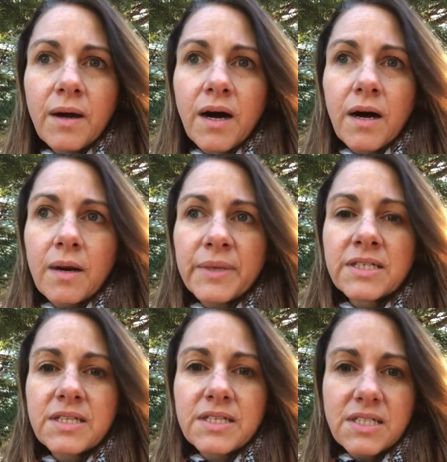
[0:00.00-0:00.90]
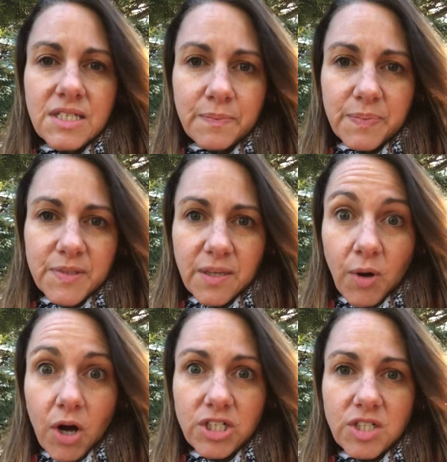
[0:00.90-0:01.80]
um, into the deep
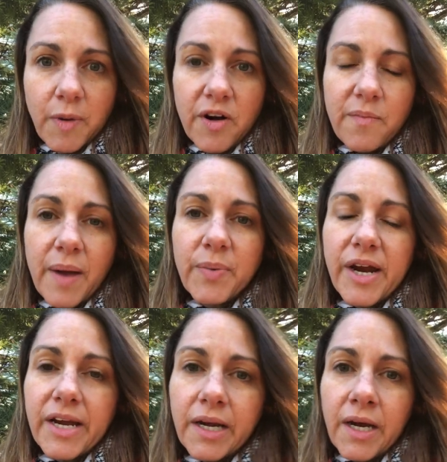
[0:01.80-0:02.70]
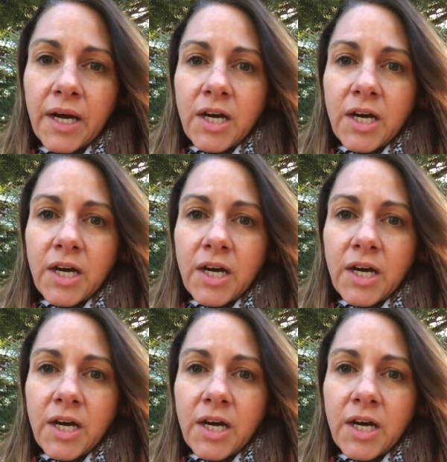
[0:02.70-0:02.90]
subconscious part of my brain